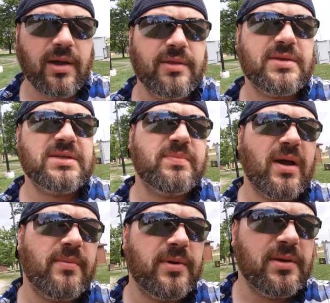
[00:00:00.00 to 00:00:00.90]
Hi, this is
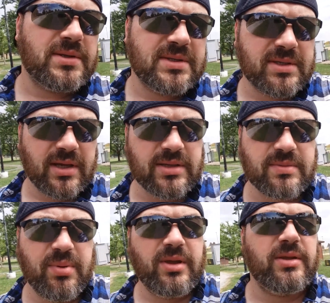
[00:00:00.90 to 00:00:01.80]
Bobby and this is today's
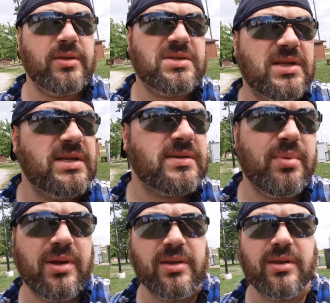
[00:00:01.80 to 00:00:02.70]
opinion. Today's
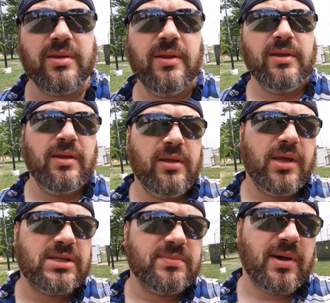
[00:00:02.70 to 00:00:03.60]
opinion
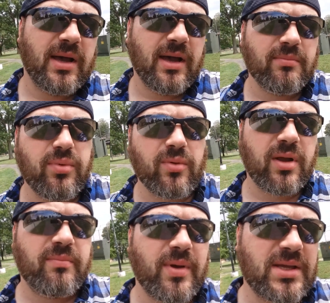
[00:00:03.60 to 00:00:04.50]
is about how
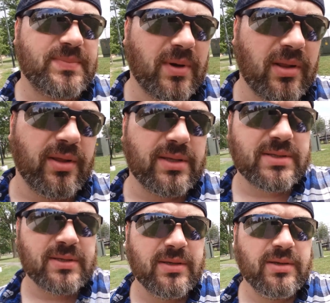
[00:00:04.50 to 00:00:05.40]
boring baseball
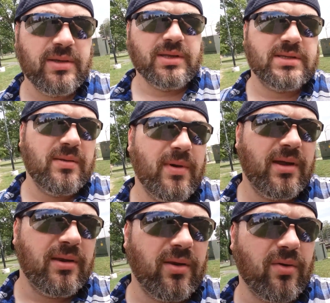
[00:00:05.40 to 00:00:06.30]
is. Does
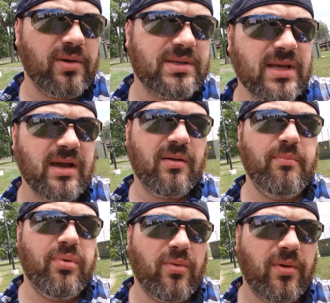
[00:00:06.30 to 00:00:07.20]
anybody notice how
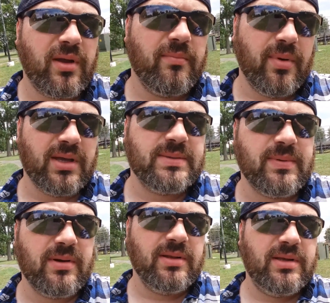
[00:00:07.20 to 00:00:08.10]
boring
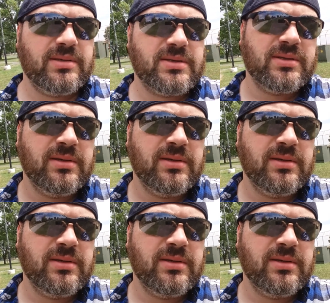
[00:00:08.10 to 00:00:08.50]
baseball is?